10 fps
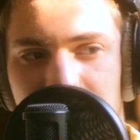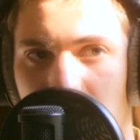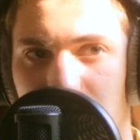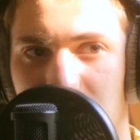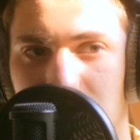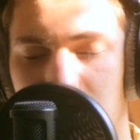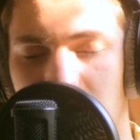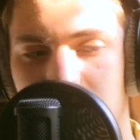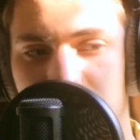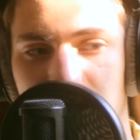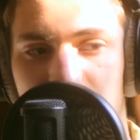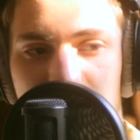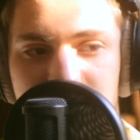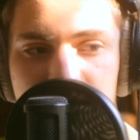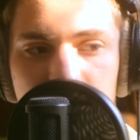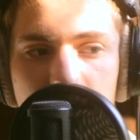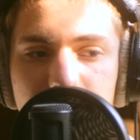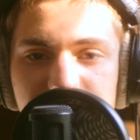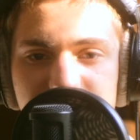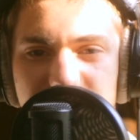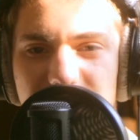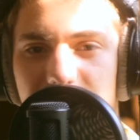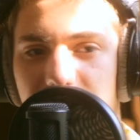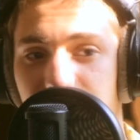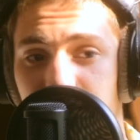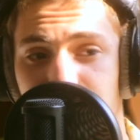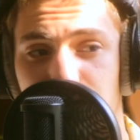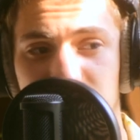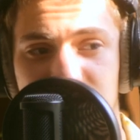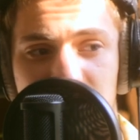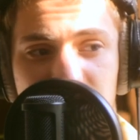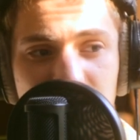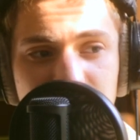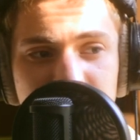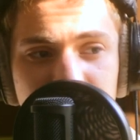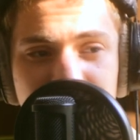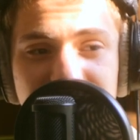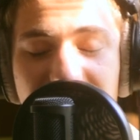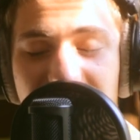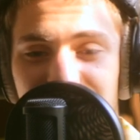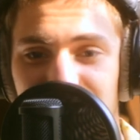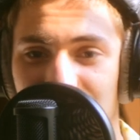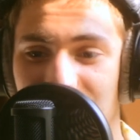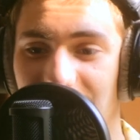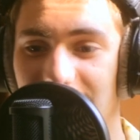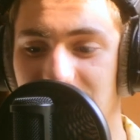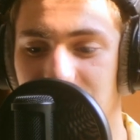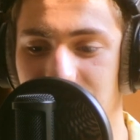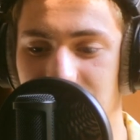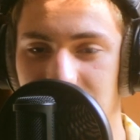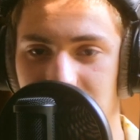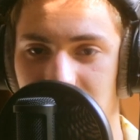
110,000 kilometers for 14,000 is actually a good deal,